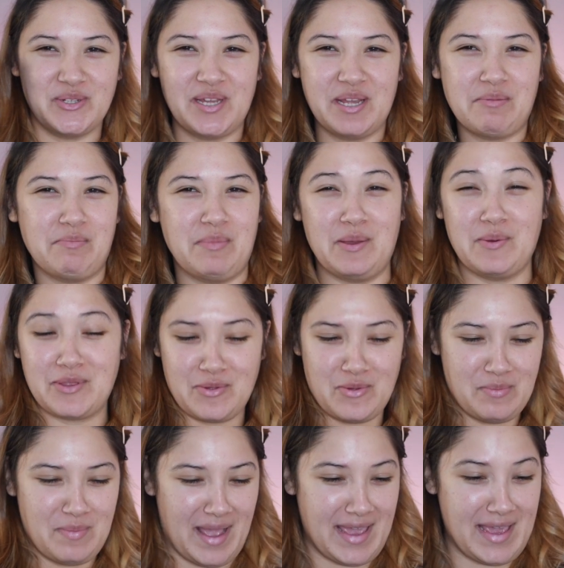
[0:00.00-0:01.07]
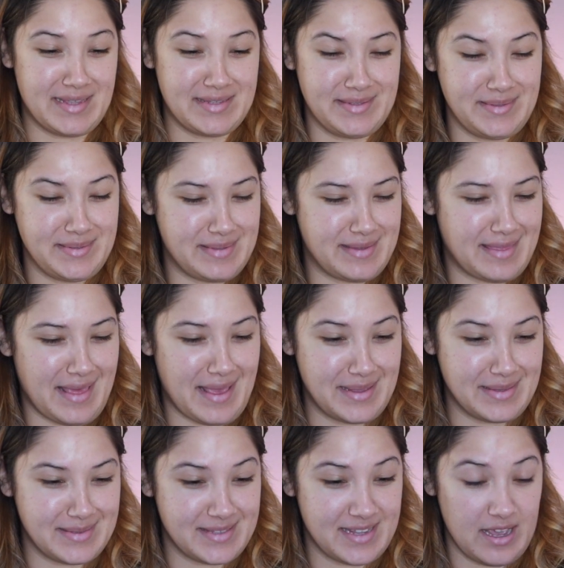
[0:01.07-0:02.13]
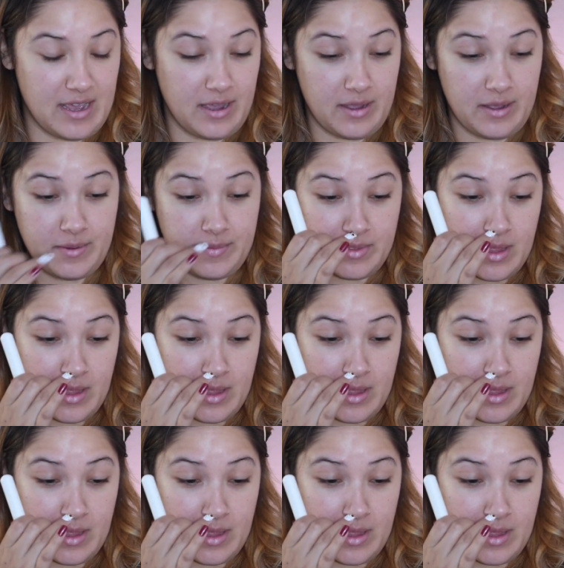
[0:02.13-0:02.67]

Look at me with all my Essence things here.